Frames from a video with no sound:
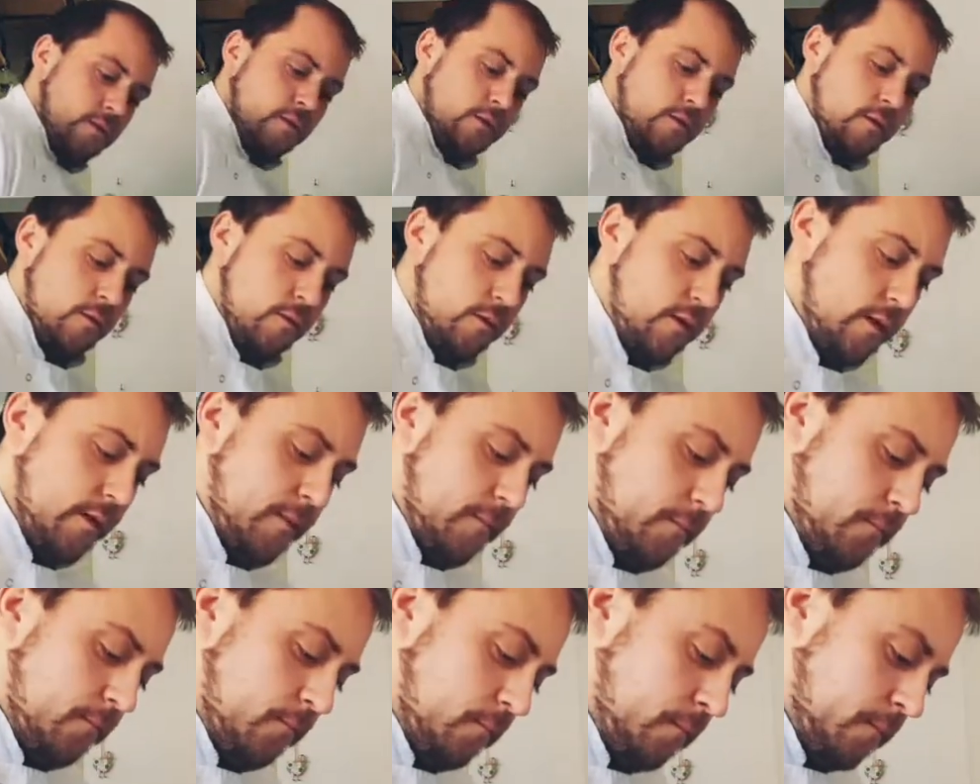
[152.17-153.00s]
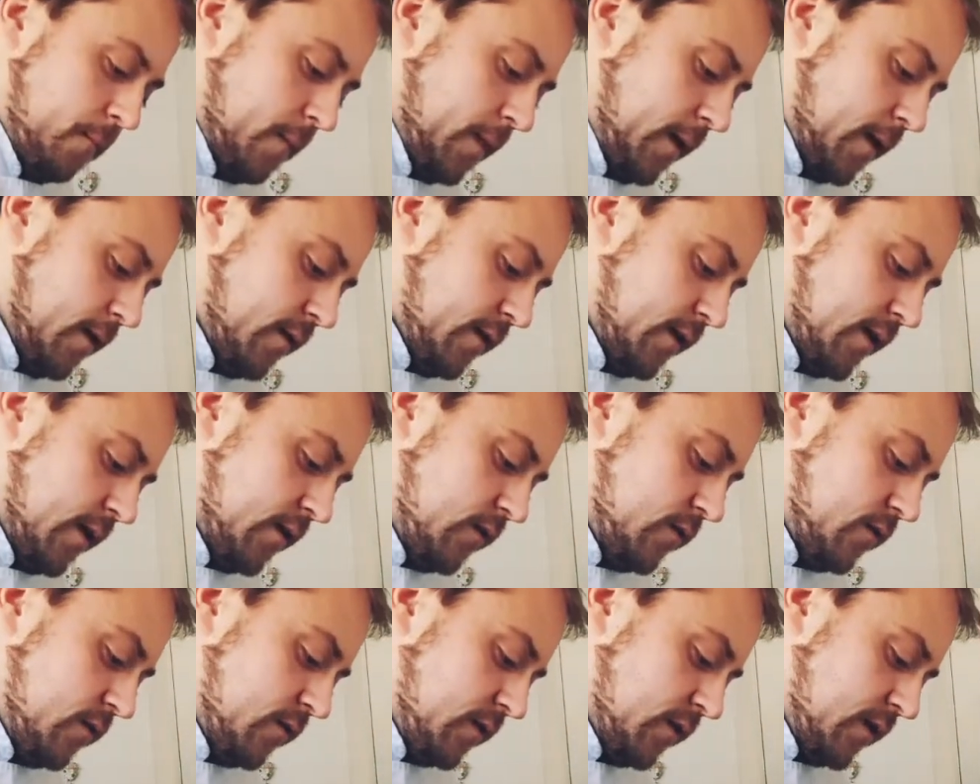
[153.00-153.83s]
do that, and
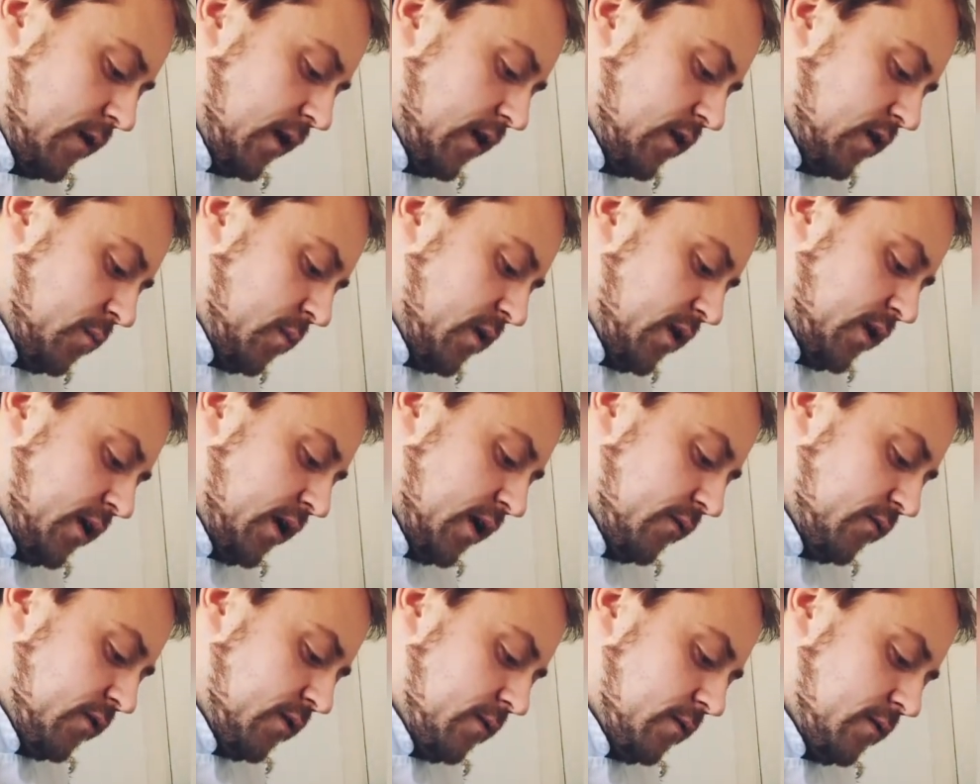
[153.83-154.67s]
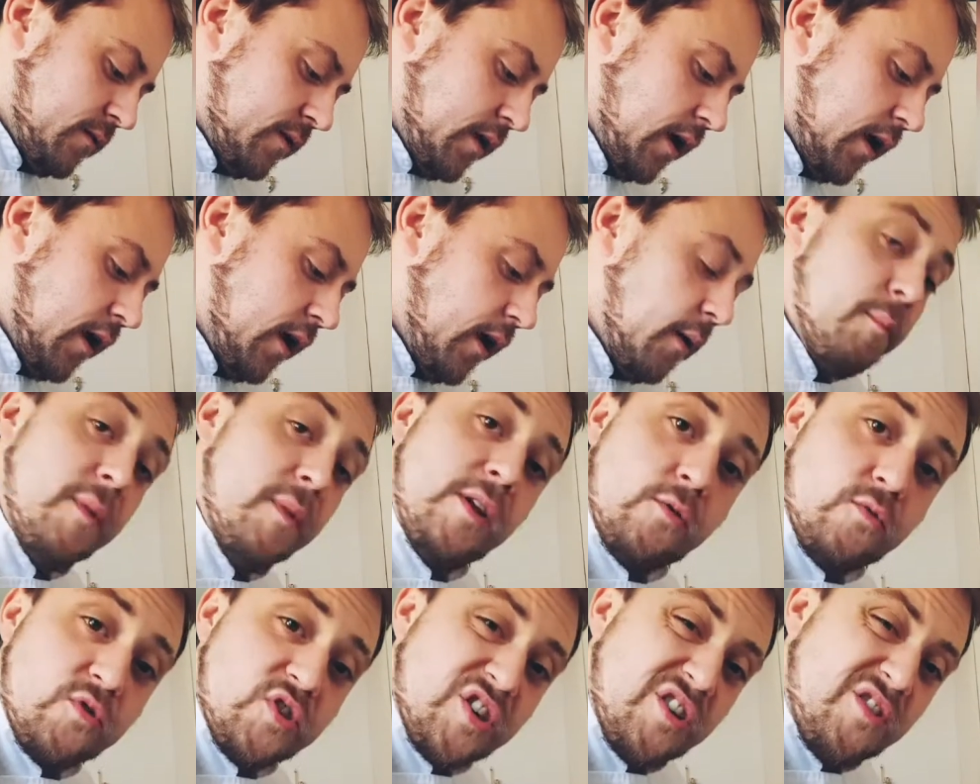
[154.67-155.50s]
then get them in the oven,
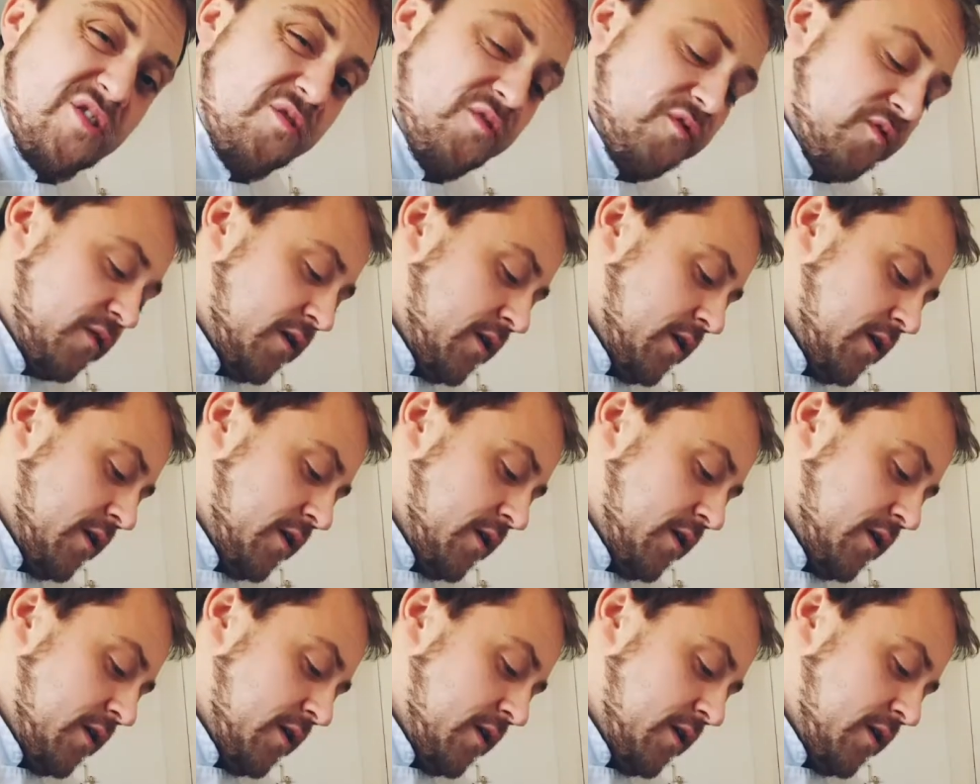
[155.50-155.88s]
middle shelf.